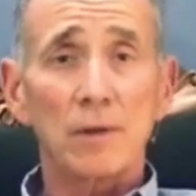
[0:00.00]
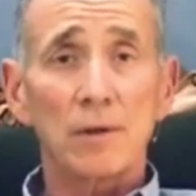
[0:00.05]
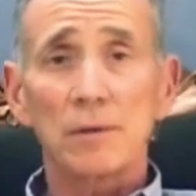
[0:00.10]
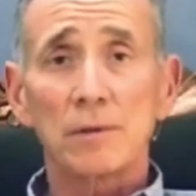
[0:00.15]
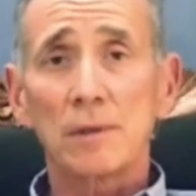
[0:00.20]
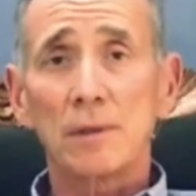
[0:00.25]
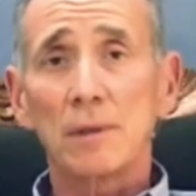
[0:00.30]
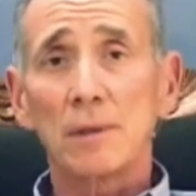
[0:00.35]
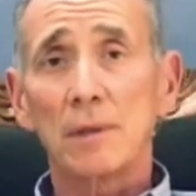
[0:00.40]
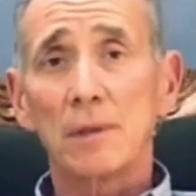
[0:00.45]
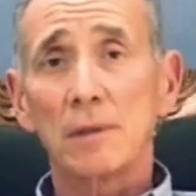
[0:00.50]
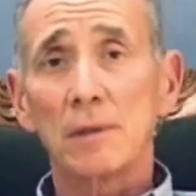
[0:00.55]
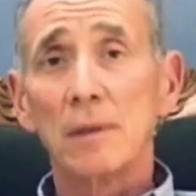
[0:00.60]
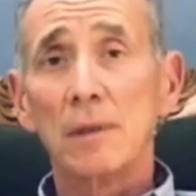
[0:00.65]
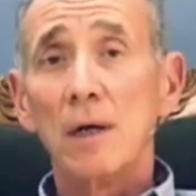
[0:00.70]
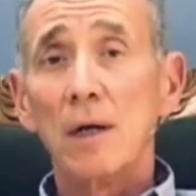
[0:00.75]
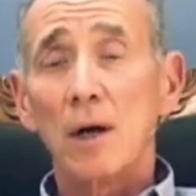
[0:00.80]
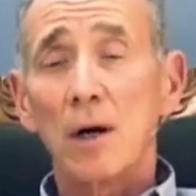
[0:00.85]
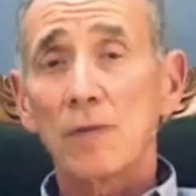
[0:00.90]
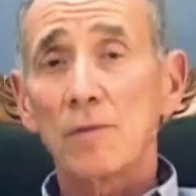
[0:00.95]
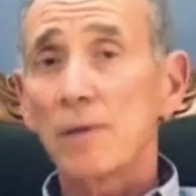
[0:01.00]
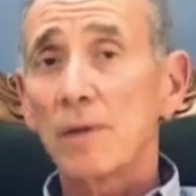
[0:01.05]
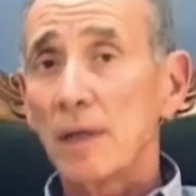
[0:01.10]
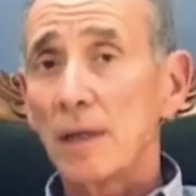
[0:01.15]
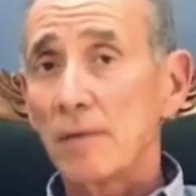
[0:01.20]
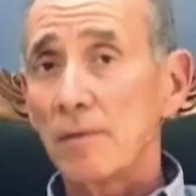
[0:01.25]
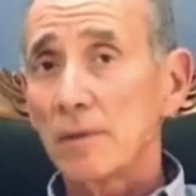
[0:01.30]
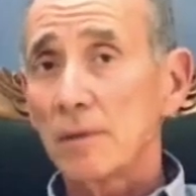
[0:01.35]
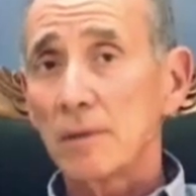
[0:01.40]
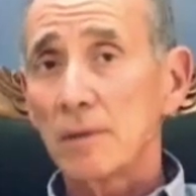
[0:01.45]
There are still
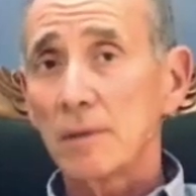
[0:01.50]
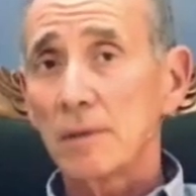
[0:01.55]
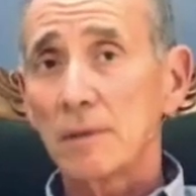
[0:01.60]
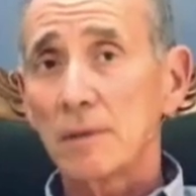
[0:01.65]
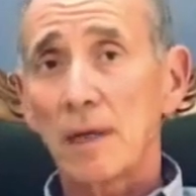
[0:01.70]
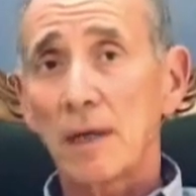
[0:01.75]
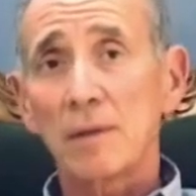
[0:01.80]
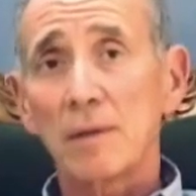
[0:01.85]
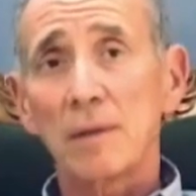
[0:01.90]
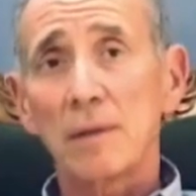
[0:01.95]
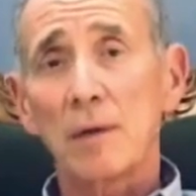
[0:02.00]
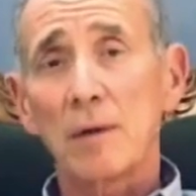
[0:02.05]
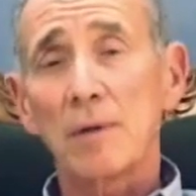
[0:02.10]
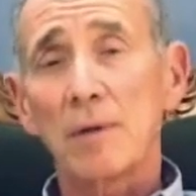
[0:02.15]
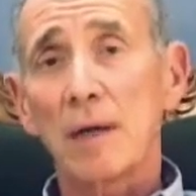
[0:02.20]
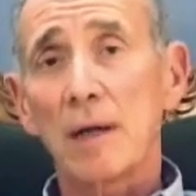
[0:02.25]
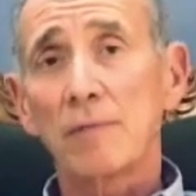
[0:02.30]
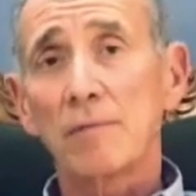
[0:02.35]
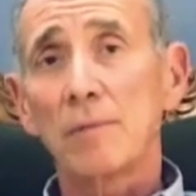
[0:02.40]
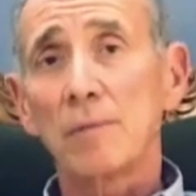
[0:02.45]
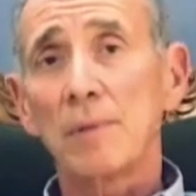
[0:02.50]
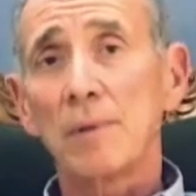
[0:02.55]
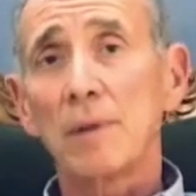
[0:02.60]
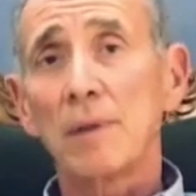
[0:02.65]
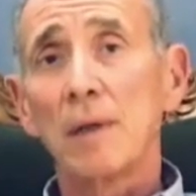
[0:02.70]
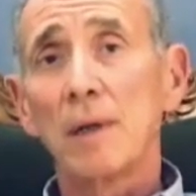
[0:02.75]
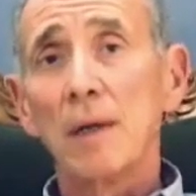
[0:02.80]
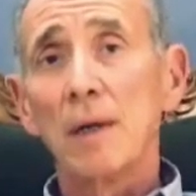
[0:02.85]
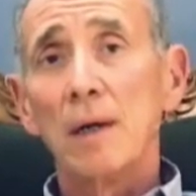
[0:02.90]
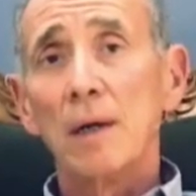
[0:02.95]
unforgivenesses that would have to
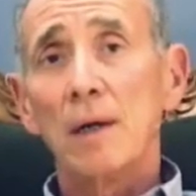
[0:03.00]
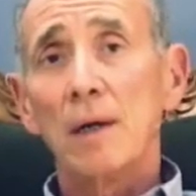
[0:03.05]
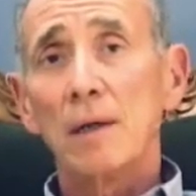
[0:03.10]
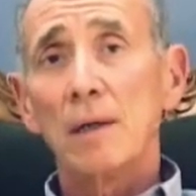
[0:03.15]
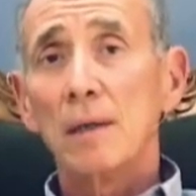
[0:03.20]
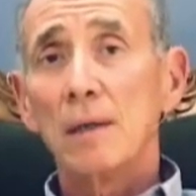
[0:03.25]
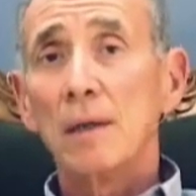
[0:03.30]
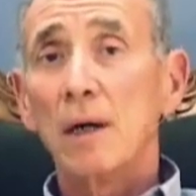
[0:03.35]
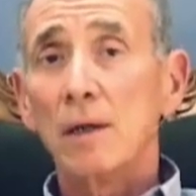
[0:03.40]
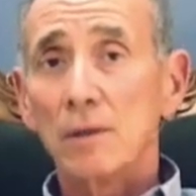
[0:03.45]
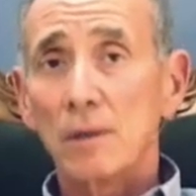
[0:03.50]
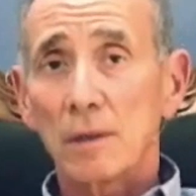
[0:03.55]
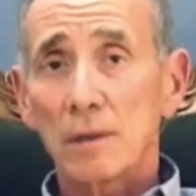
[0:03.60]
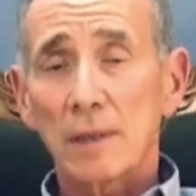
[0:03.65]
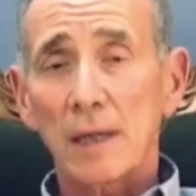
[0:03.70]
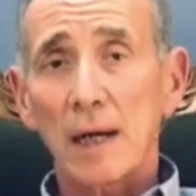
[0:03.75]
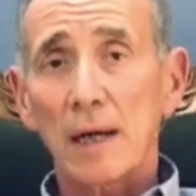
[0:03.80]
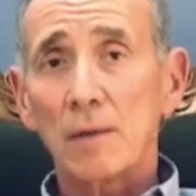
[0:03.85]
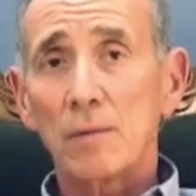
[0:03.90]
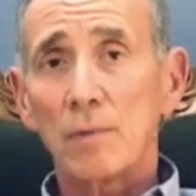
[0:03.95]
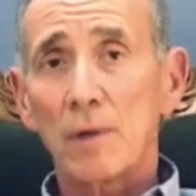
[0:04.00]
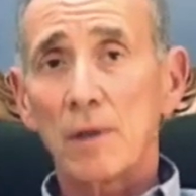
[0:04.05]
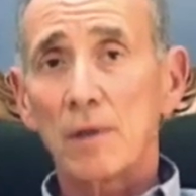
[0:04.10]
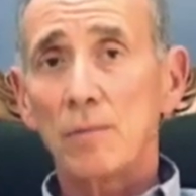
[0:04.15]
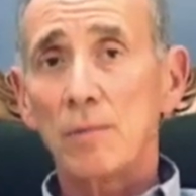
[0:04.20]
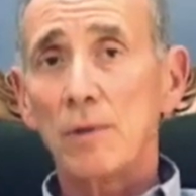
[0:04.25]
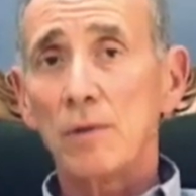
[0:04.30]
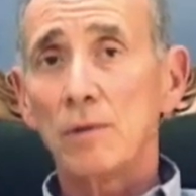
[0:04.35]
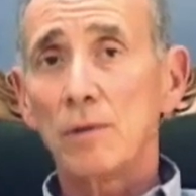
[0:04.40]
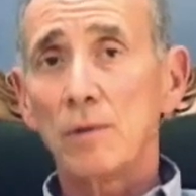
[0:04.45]
be looked at, whether
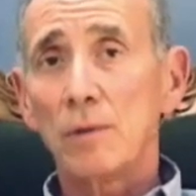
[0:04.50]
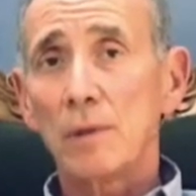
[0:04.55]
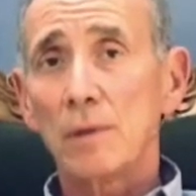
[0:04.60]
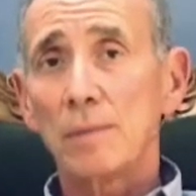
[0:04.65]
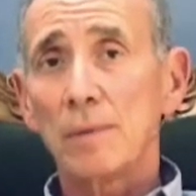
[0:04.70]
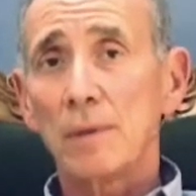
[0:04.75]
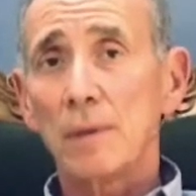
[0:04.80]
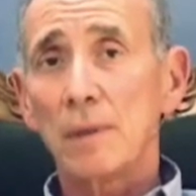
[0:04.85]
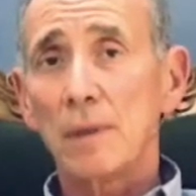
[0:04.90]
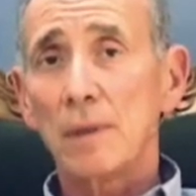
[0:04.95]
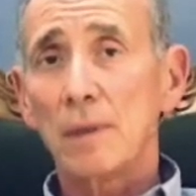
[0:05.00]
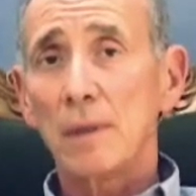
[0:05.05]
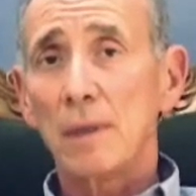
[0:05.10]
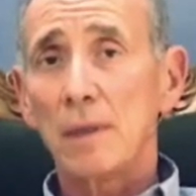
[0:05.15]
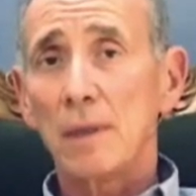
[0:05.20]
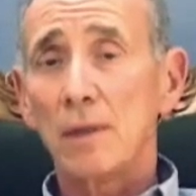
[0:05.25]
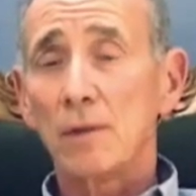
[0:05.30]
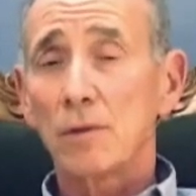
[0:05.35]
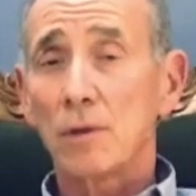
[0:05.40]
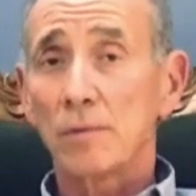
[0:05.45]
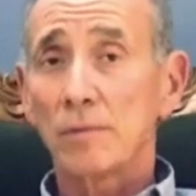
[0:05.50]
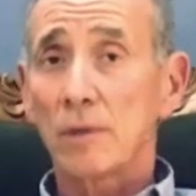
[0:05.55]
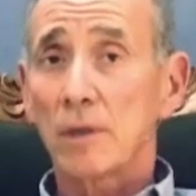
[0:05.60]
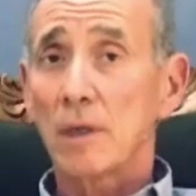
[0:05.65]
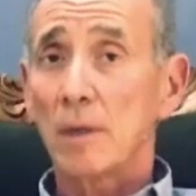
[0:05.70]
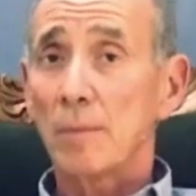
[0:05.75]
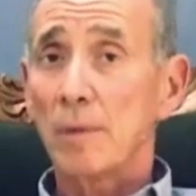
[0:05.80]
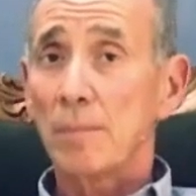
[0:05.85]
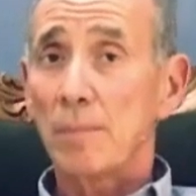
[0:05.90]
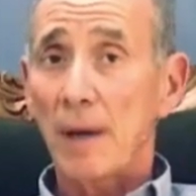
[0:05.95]
we do it in terms of
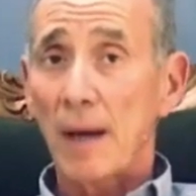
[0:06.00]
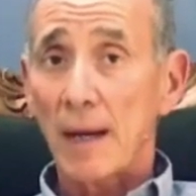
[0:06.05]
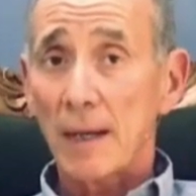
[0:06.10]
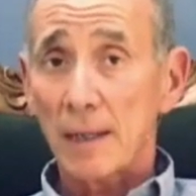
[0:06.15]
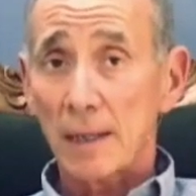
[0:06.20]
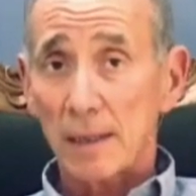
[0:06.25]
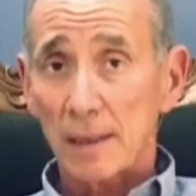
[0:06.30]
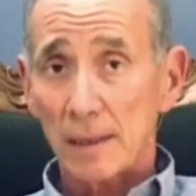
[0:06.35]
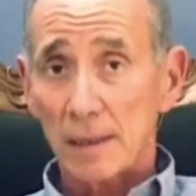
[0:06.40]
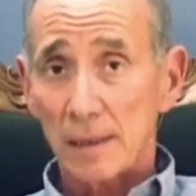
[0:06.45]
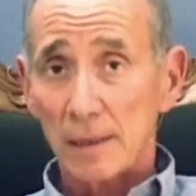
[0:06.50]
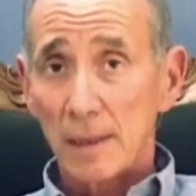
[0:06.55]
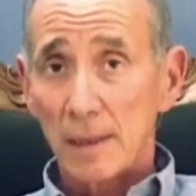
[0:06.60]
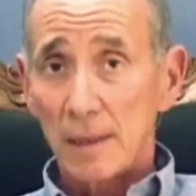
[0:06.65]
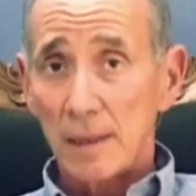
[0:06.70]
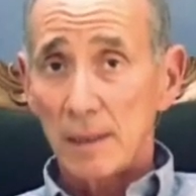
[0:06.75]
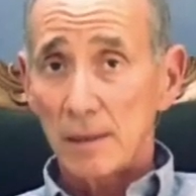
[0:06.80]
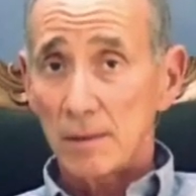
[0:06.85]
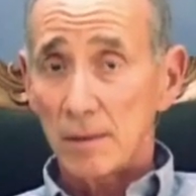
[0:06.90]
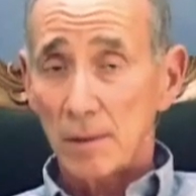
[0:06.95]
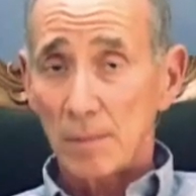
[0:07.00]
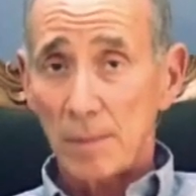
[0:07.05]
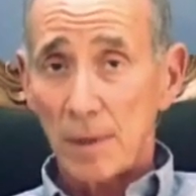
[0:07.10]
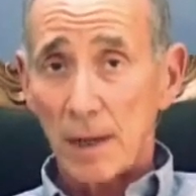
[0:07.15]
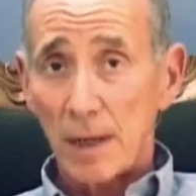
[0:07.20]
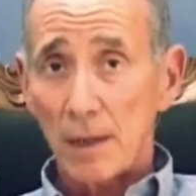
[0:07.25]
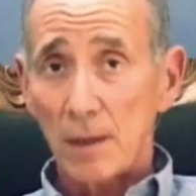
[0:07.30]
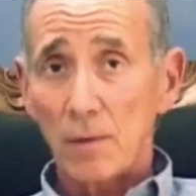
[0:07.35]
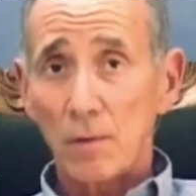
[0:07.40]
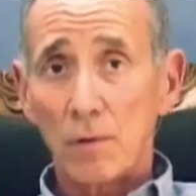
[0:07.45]
coming back into the
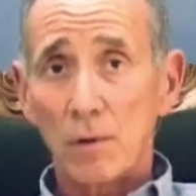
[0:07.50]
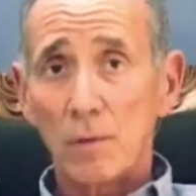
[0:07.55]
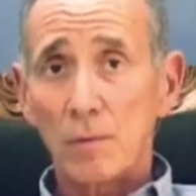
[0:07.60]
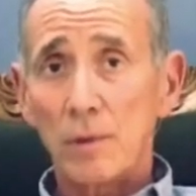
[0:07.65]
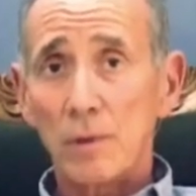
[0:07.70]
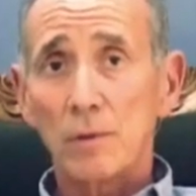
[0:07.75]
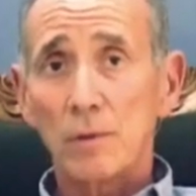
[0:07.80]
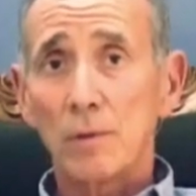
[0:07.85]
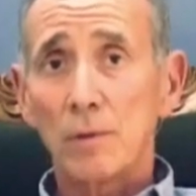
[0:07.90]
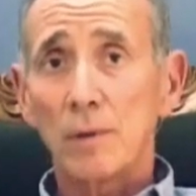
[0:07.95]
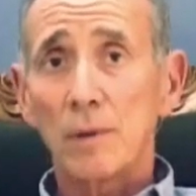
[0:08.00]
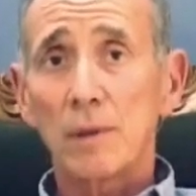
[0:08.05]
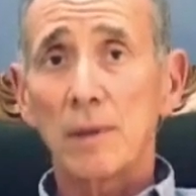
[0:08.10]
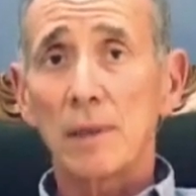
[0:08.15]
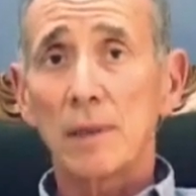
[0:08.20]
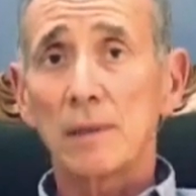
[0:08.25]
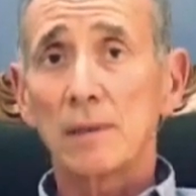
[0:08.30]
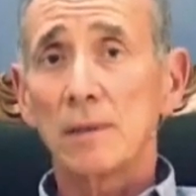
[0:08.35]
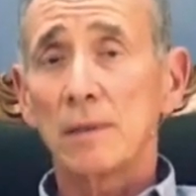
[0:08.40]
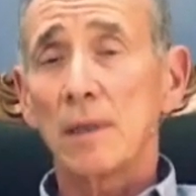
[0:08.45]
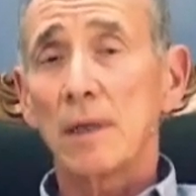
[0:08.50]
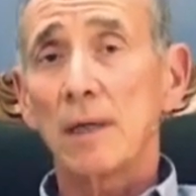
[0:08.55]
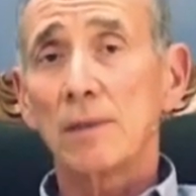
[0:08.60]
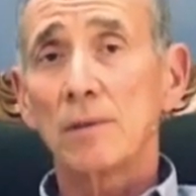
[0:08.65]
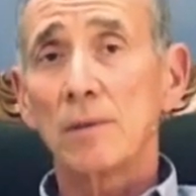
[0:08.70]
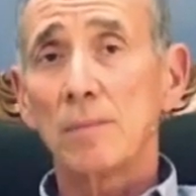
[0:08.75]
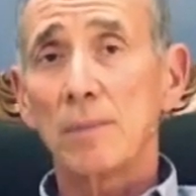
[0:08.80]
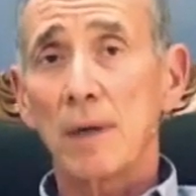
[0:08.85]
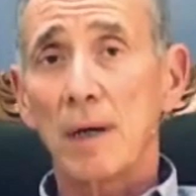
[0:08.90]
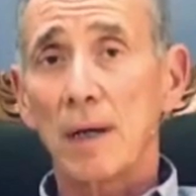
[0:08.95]
body or we do it still
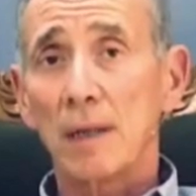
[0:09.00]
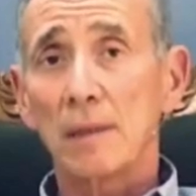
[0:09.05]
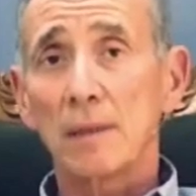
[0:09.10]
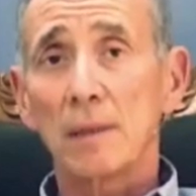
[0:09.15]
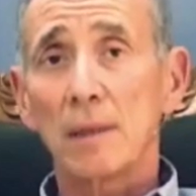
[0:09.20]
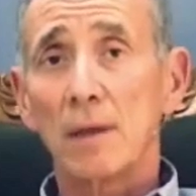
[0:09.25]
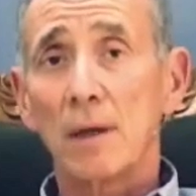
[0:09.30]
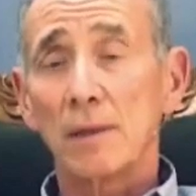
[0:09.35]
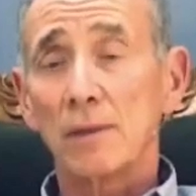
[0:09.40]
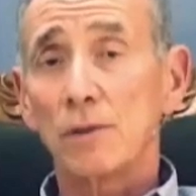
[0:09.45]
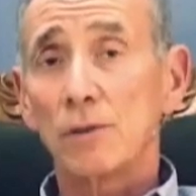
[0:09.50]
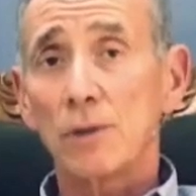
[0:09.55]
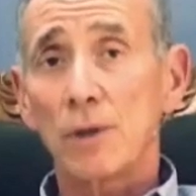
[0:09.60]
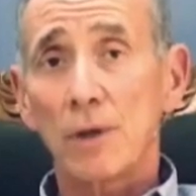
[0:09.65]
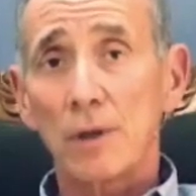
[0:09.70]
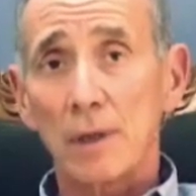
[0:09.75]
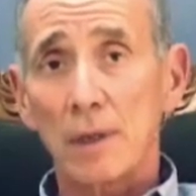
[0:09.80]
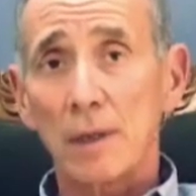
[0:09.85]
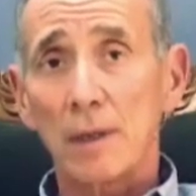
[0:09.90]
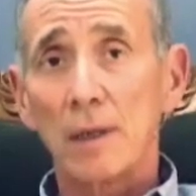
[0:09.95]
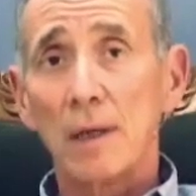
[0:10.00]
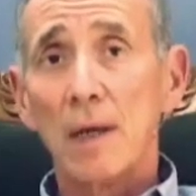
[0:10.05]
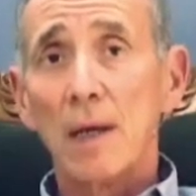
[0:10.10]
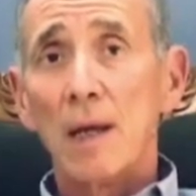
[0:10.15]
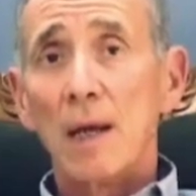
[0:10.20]
as a mind on the journey.